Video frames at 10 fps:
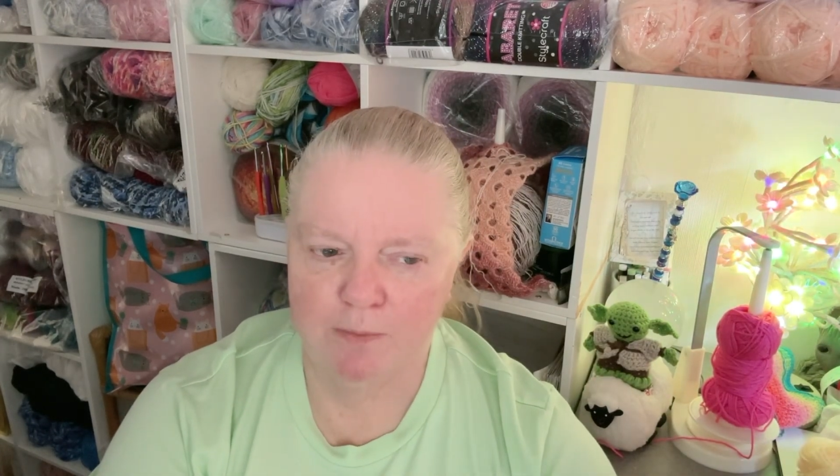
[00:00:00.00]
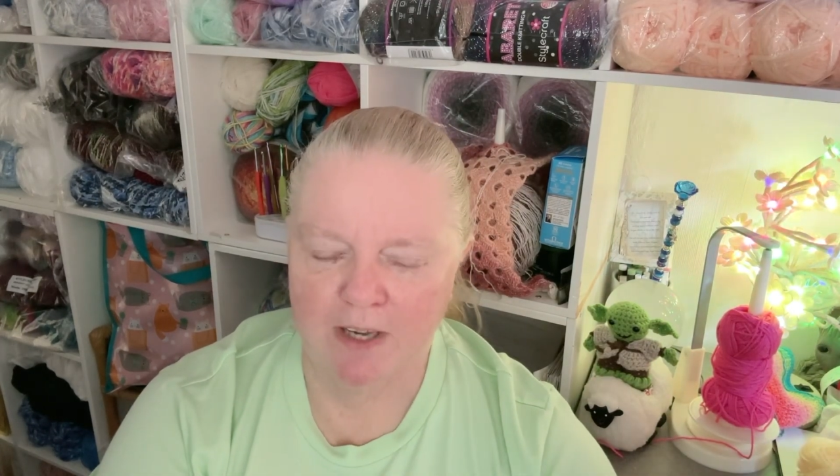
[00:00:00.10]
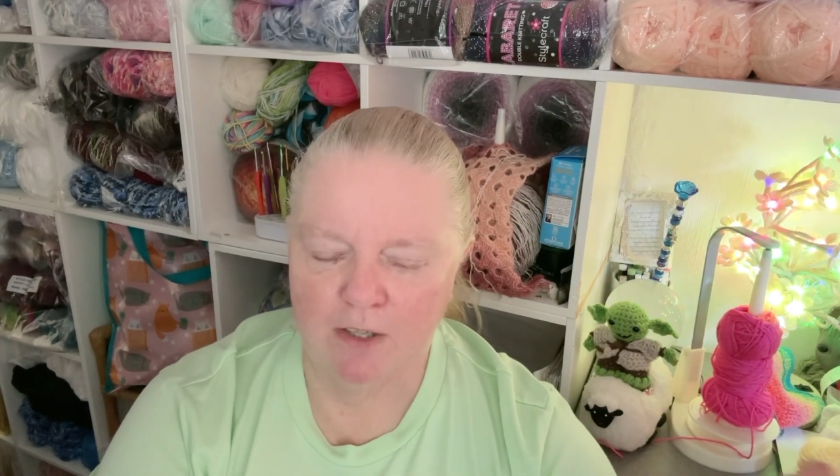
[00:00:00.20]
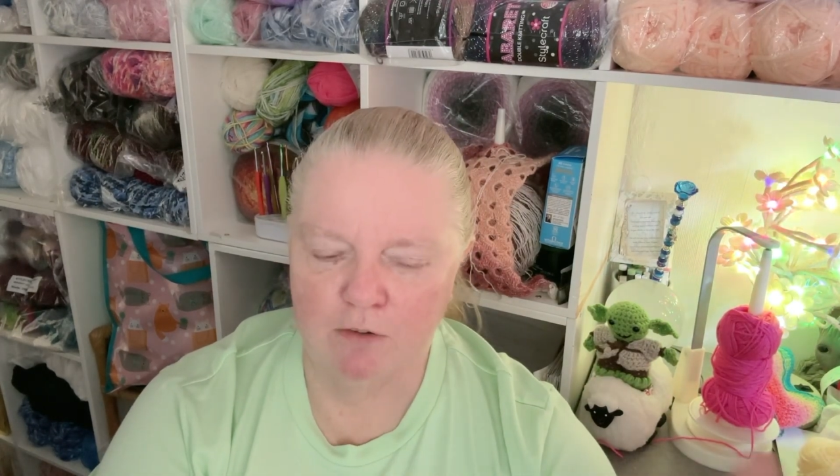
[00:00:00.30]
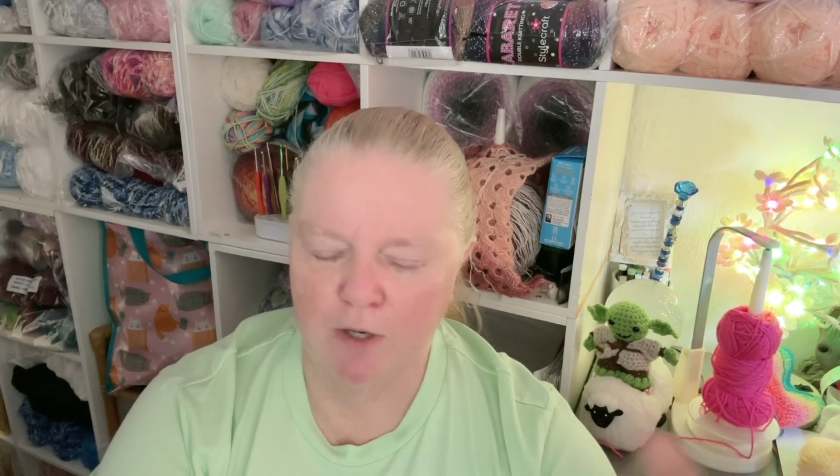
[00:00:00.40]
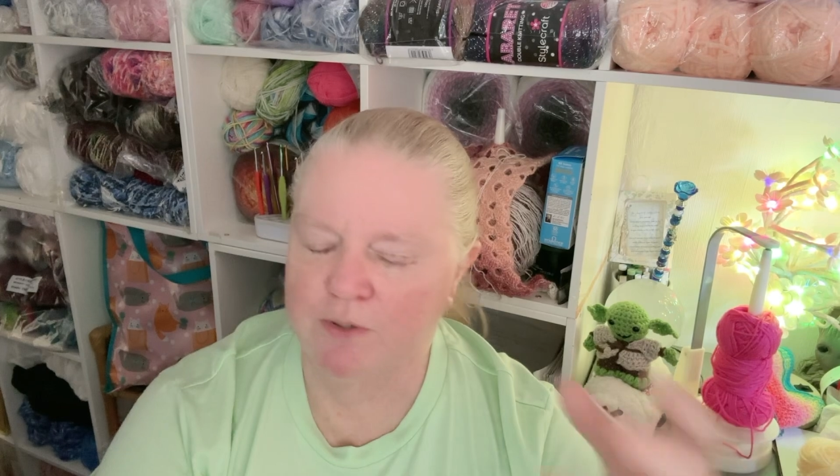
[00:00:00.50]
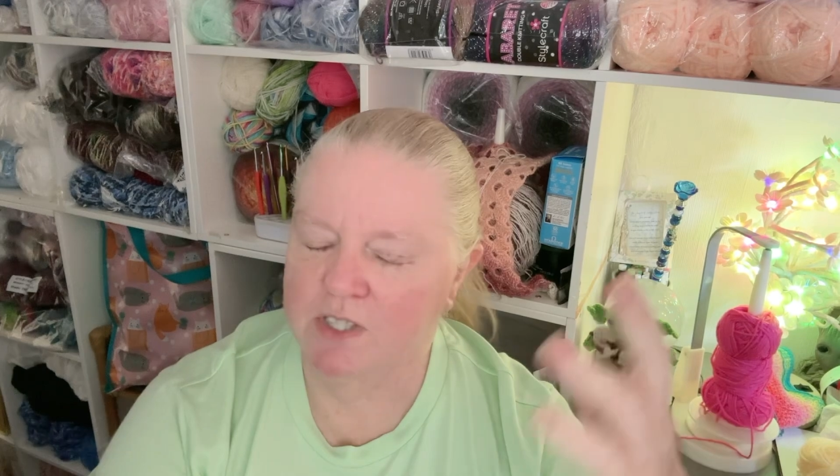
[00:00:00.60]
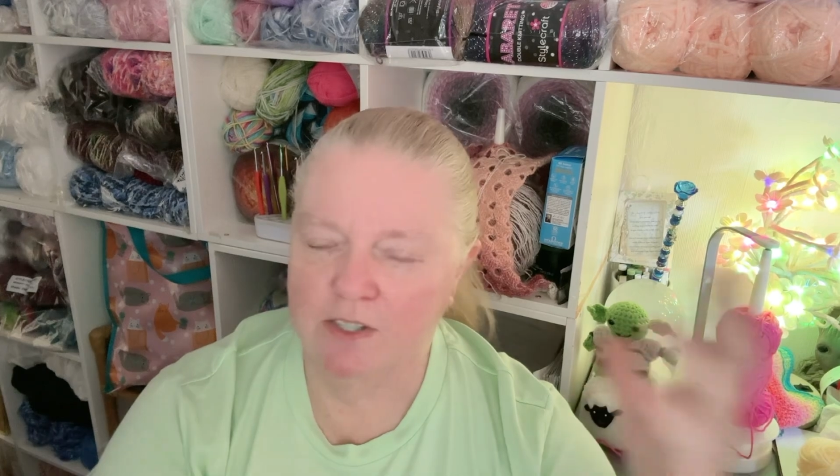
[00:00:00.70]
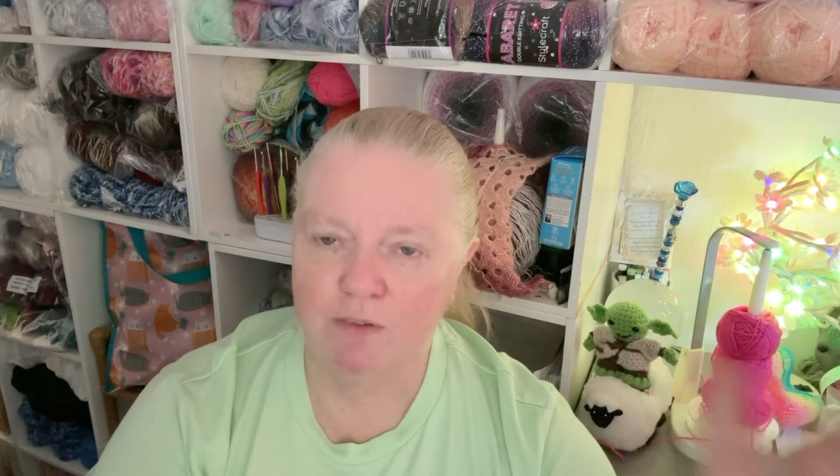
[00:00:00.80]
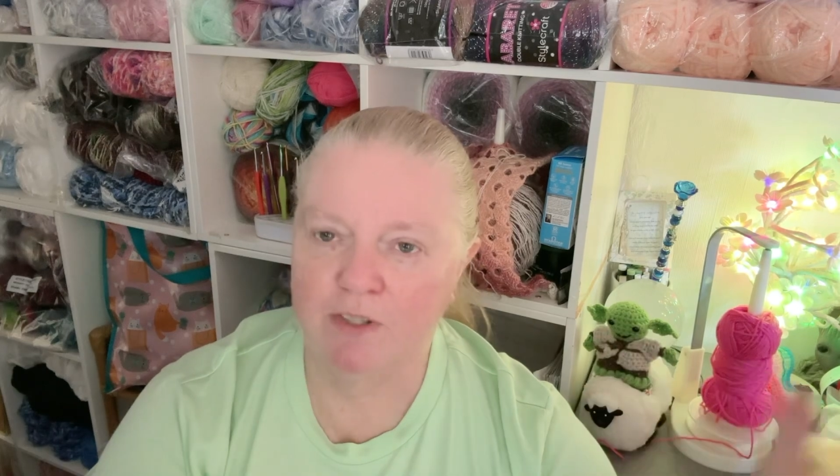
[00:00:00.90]
macros, and
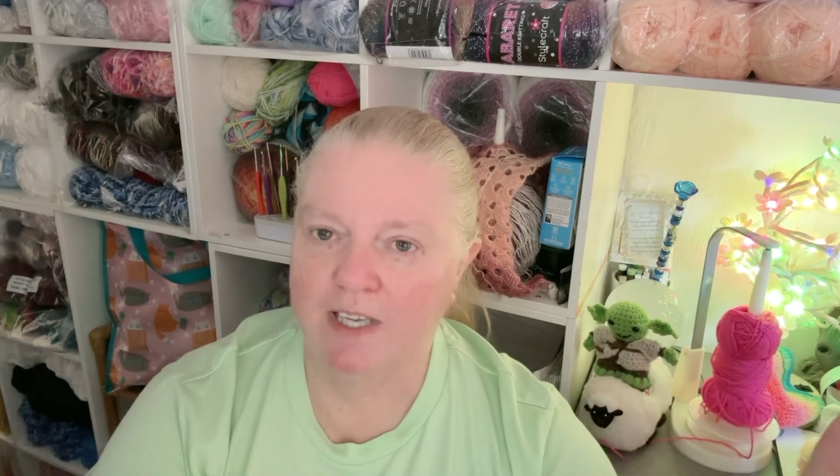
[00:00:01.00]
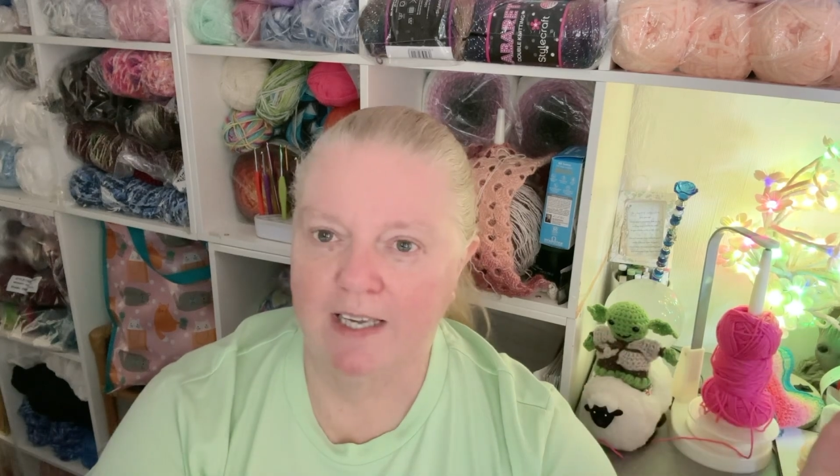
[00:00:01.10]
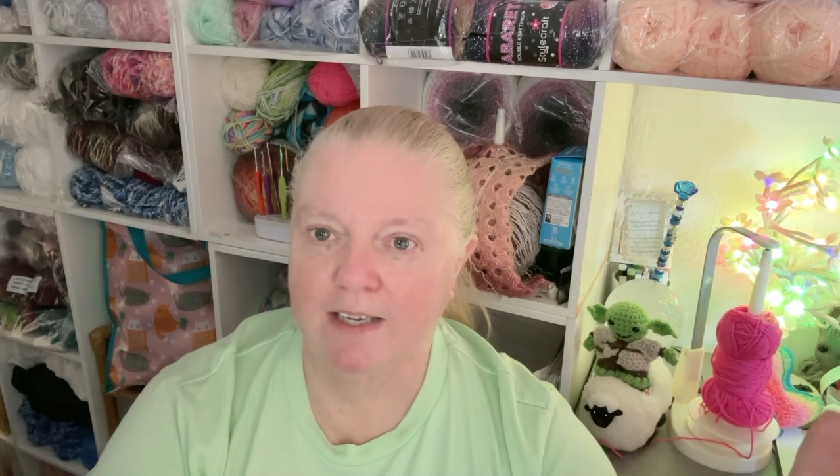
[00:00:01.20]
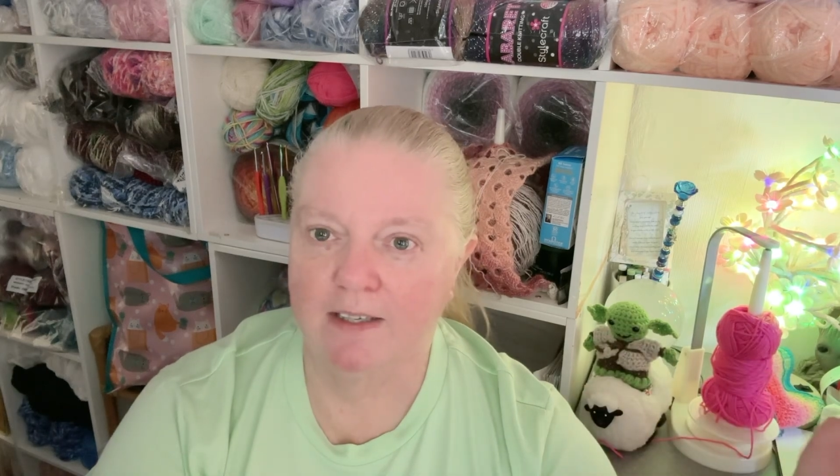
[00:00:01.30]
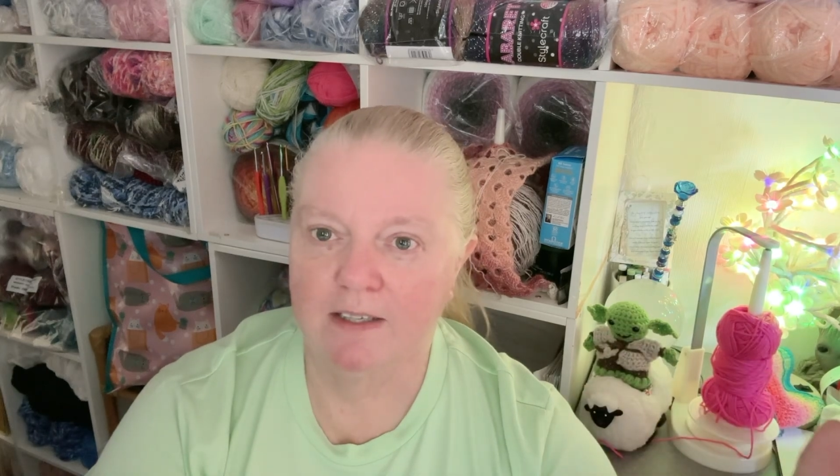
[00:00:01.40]
I don't care